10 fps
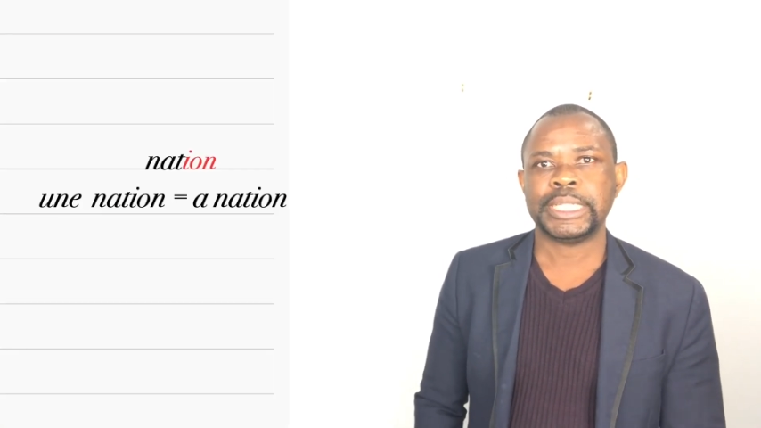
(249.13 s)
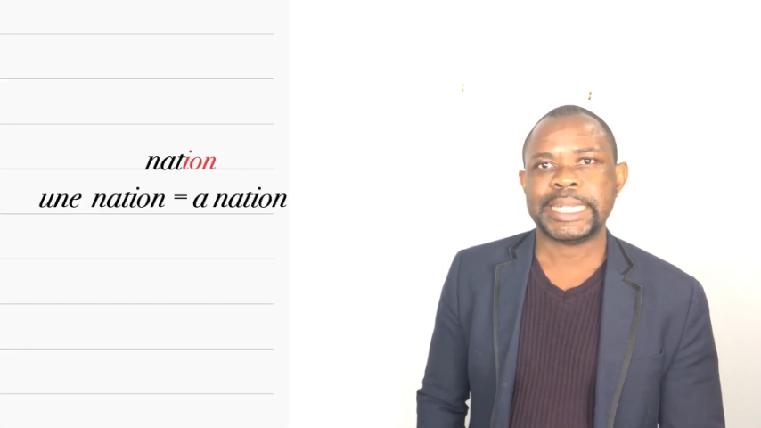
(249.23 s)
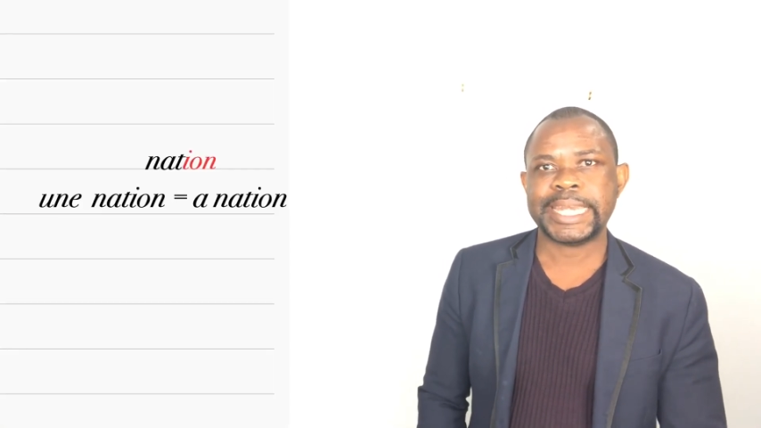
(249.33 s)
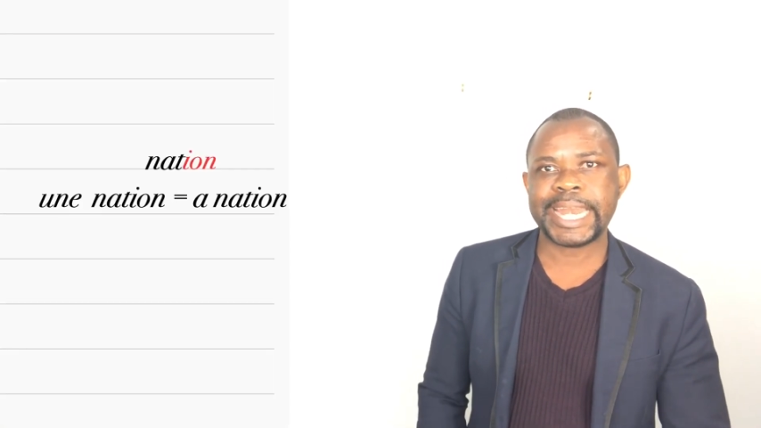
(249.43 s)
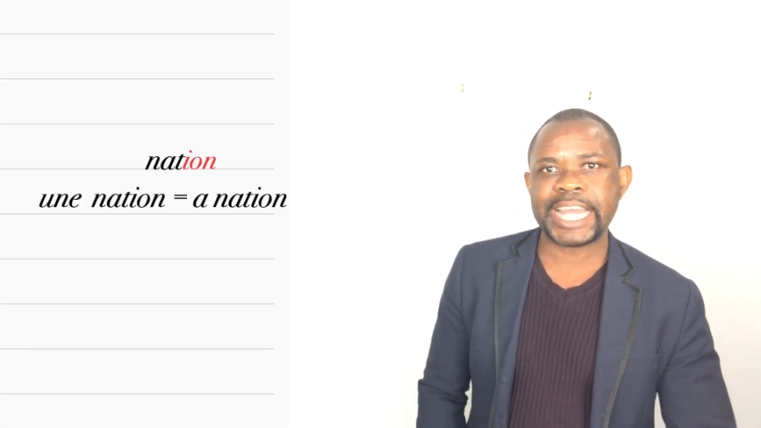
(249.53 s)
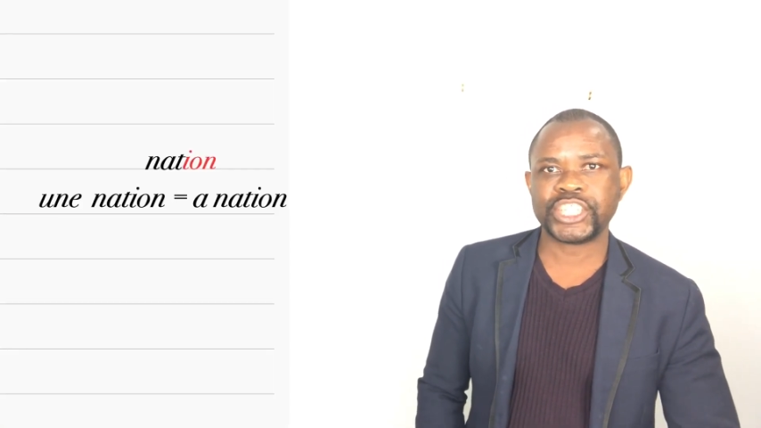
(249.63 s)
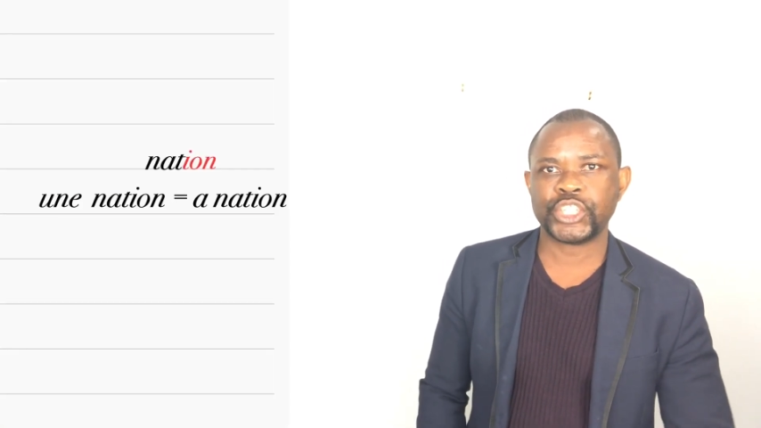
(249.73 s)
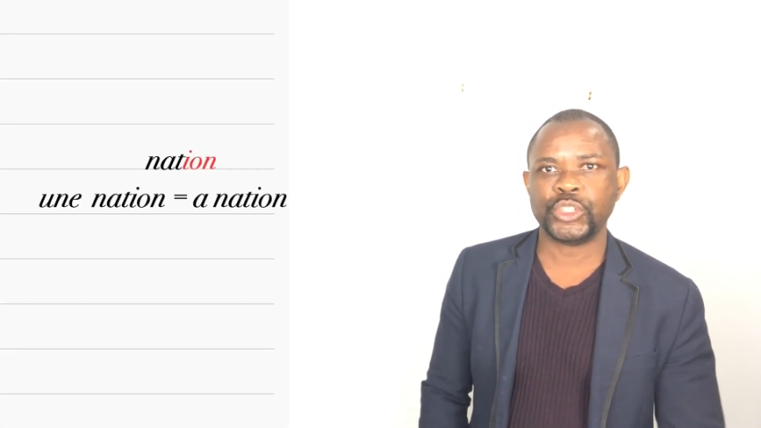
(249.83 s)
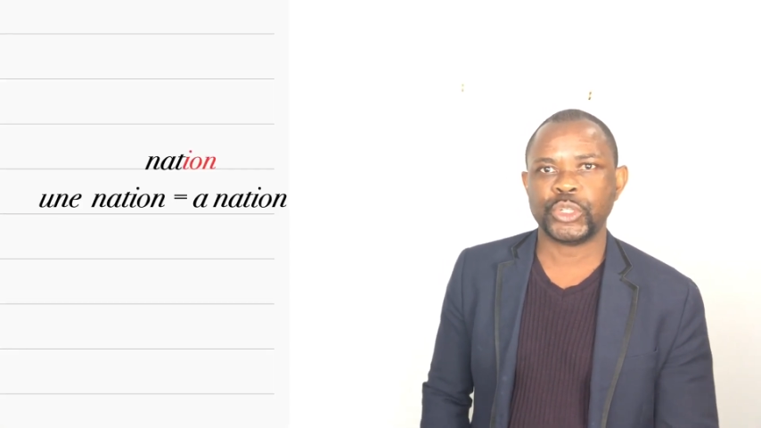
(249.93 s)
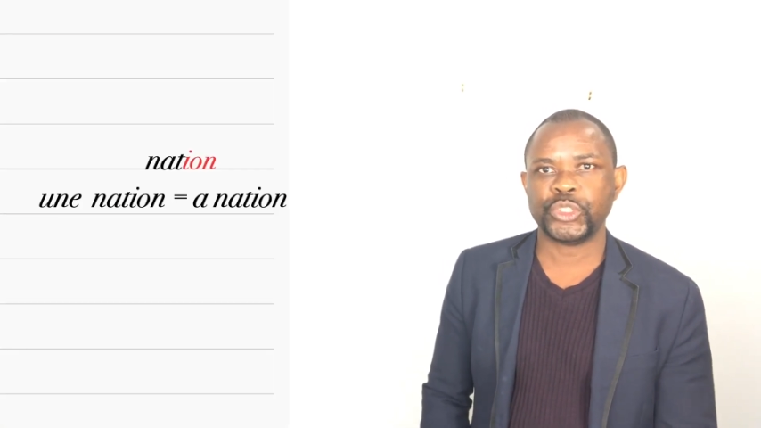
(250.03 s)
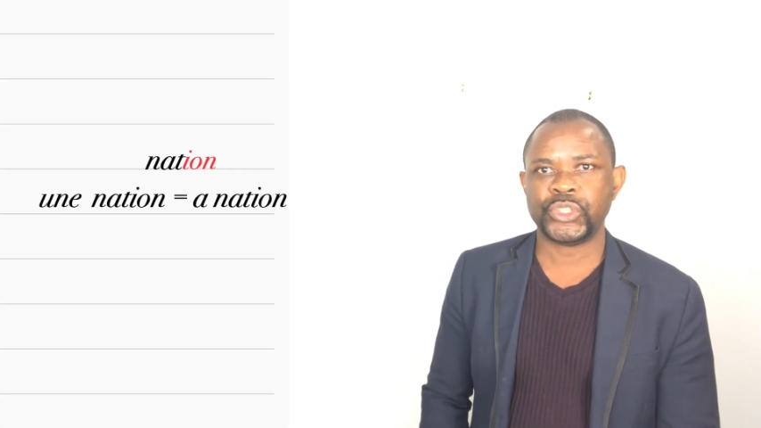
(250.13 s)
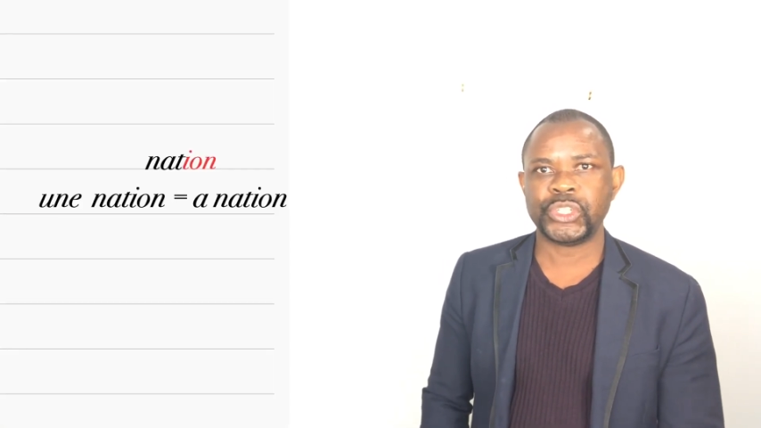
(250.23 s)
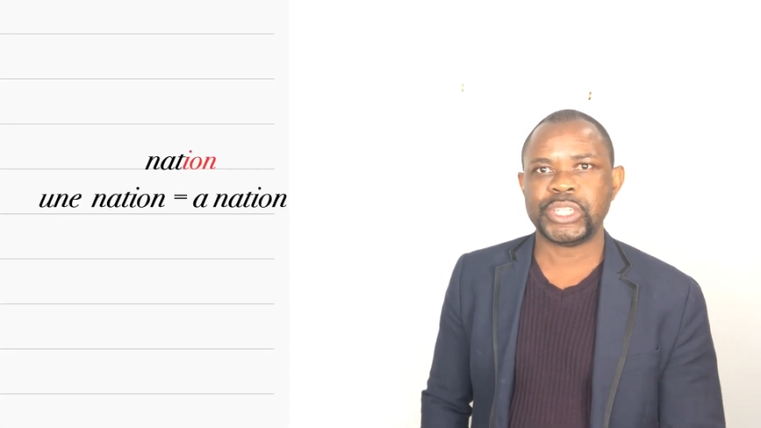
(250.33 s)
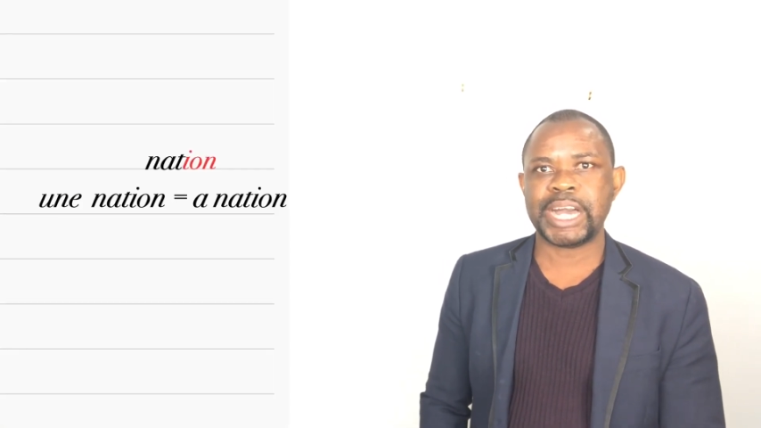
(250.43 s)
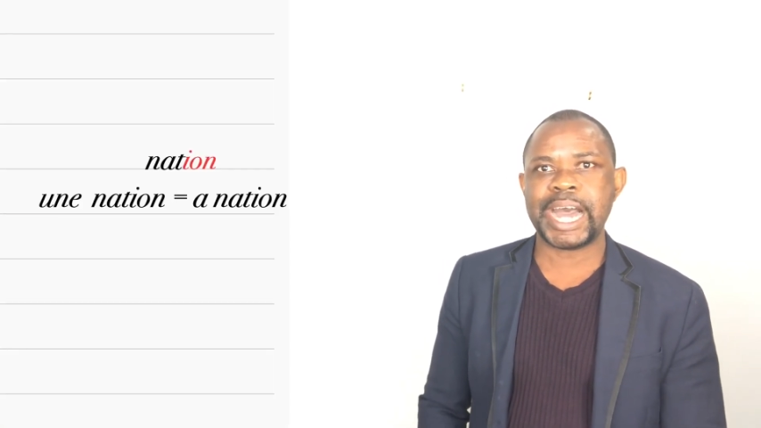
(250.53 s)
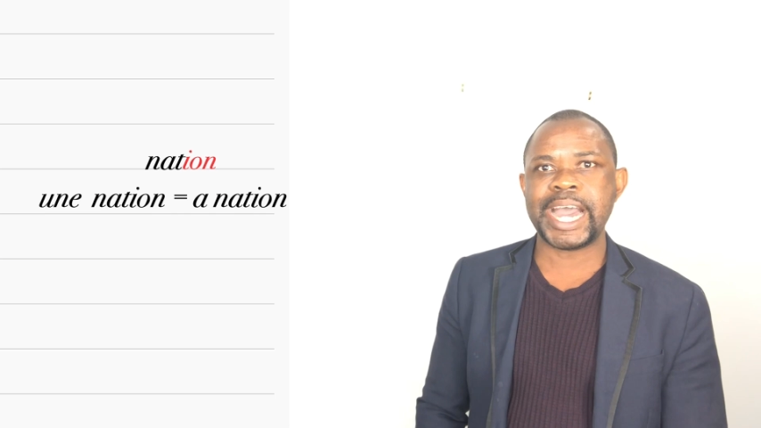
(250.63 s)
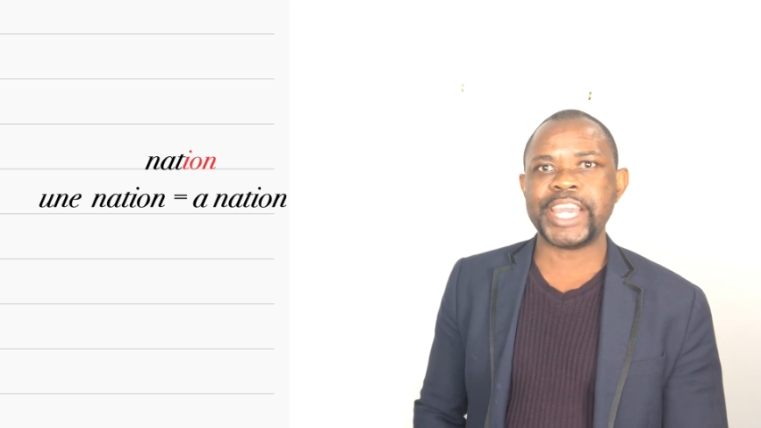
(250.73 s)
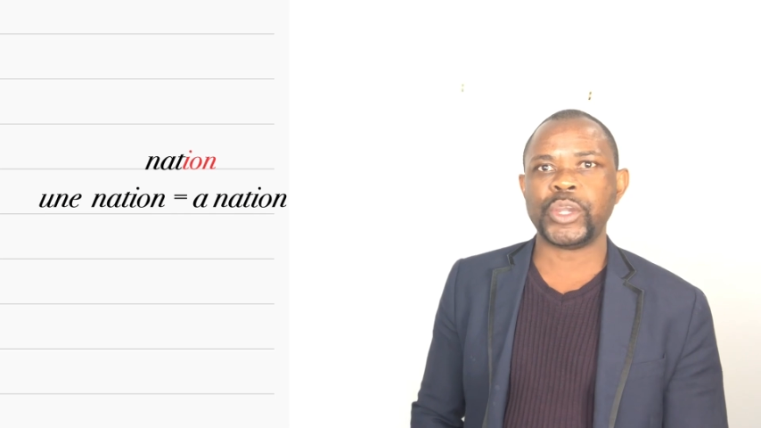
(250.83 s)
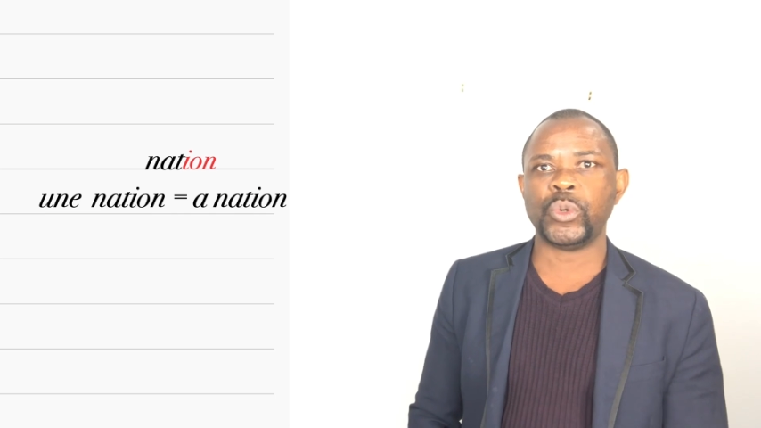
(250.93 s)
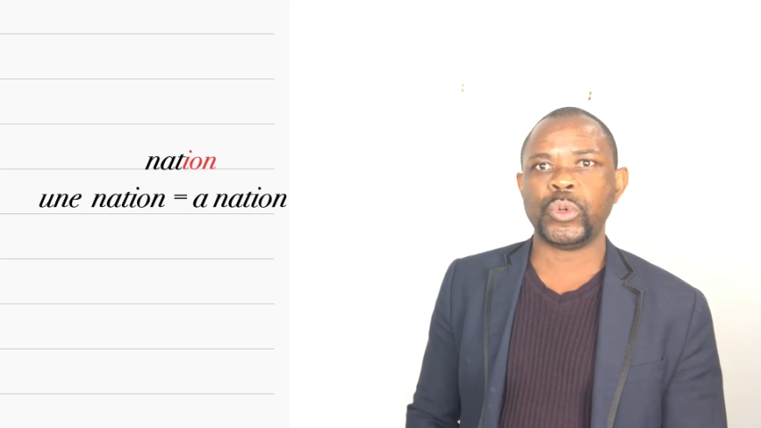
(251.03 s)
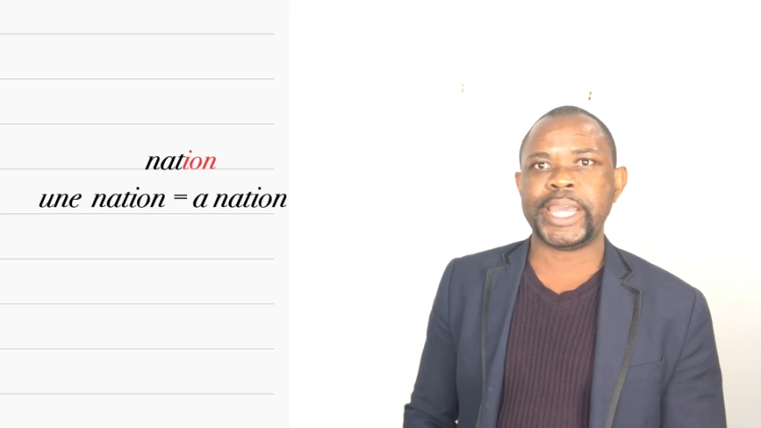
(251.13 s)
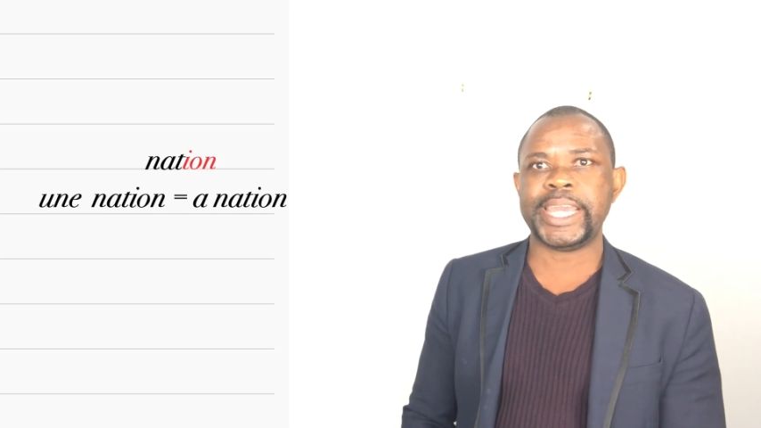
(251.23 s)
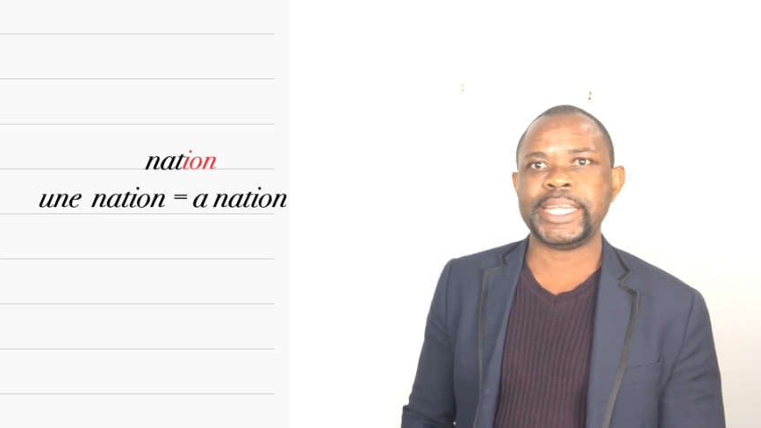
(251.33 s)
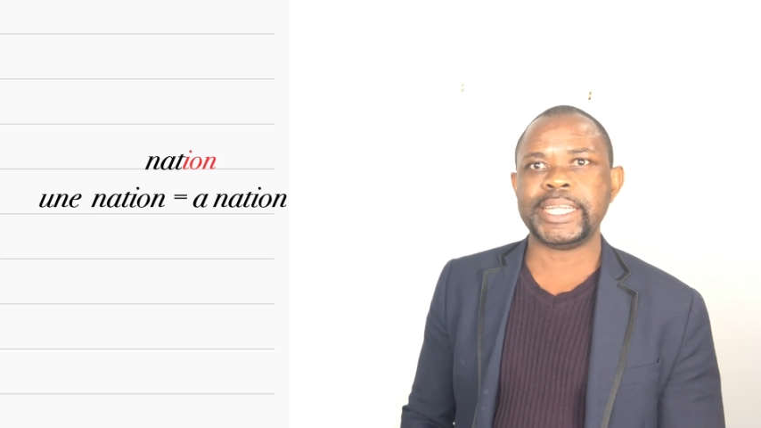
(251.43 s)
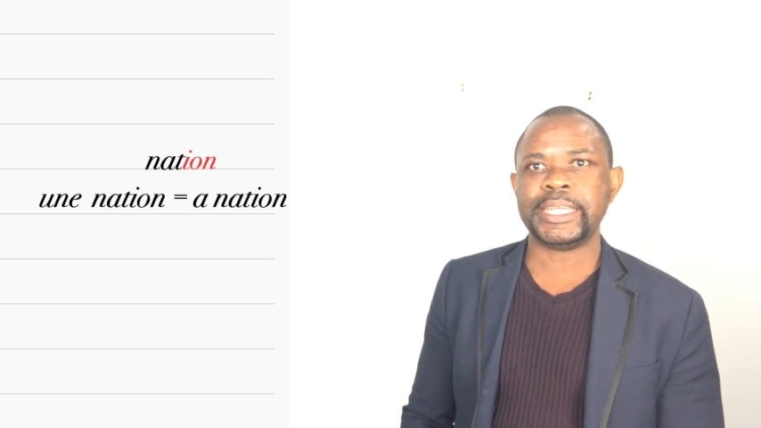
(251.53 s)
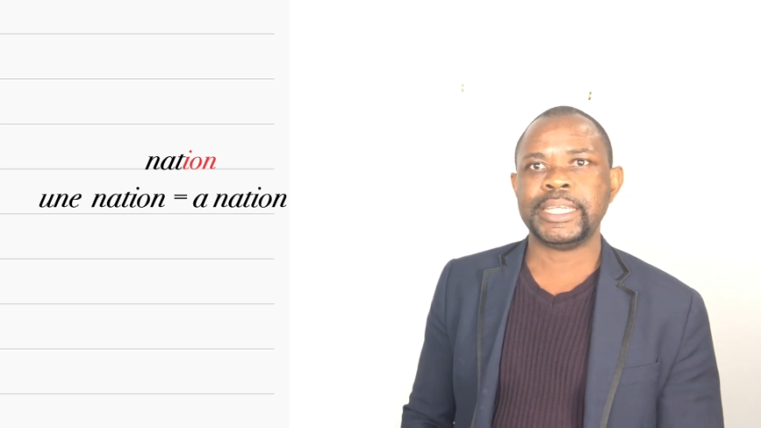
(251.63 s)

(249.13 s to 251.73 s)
Nation. You see the I-O-N?